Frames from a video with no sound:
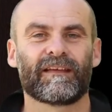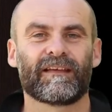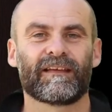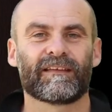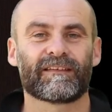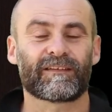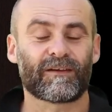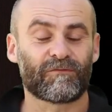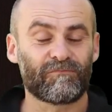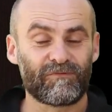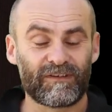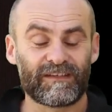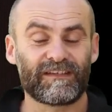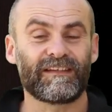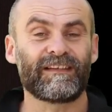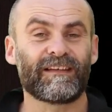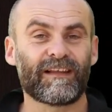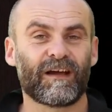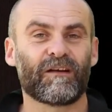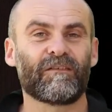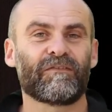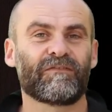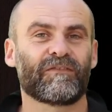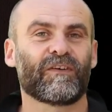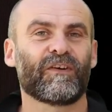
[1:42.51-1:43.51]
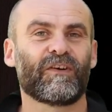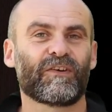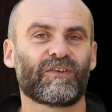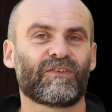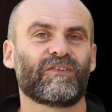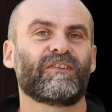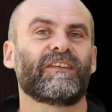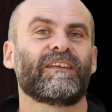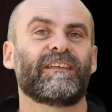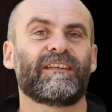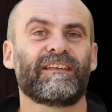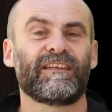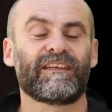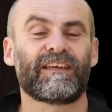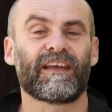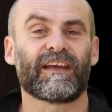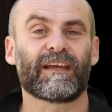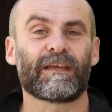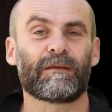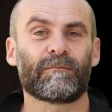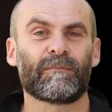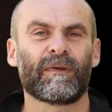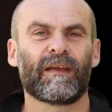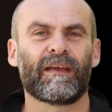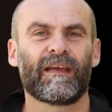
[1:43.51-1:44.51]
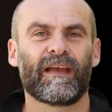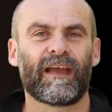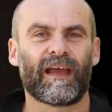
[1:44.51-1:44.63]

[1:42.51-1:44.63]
So I really love a good indie game.